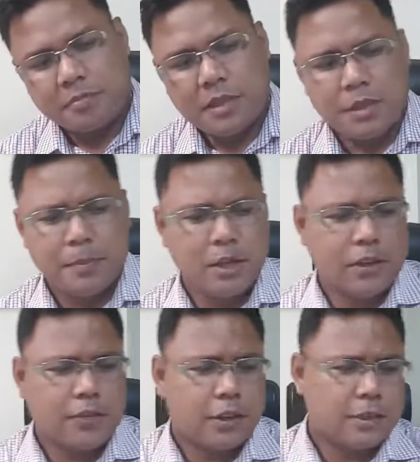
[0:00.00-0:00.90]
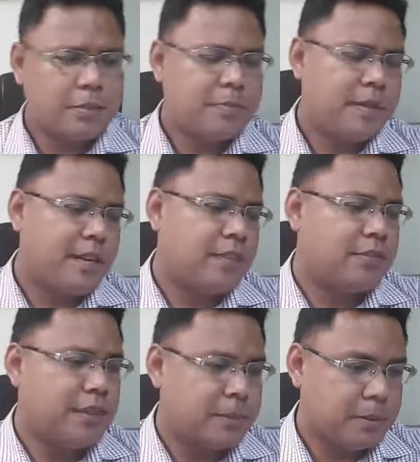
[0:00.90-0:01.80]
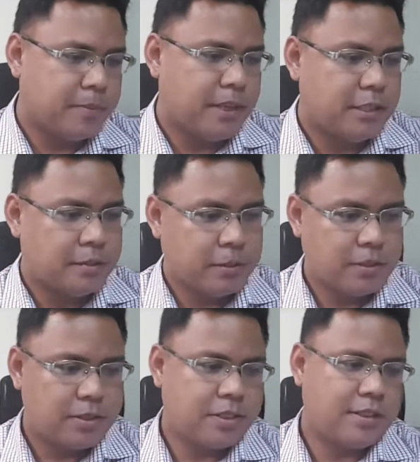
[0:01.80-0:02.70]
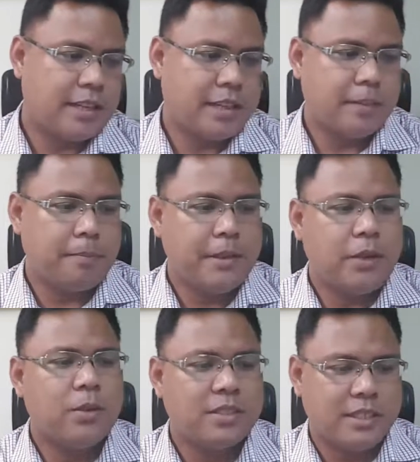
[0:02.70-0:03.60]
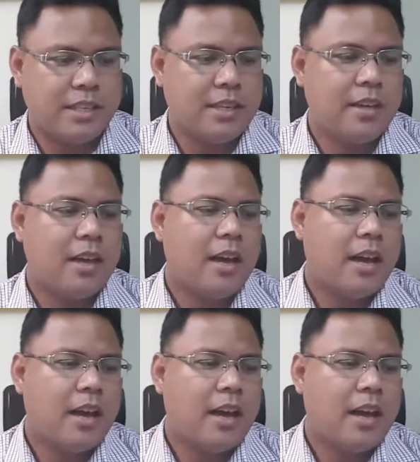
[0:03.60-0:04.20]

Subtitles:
the Bureau of Customs PH Facebook page posts that the BOC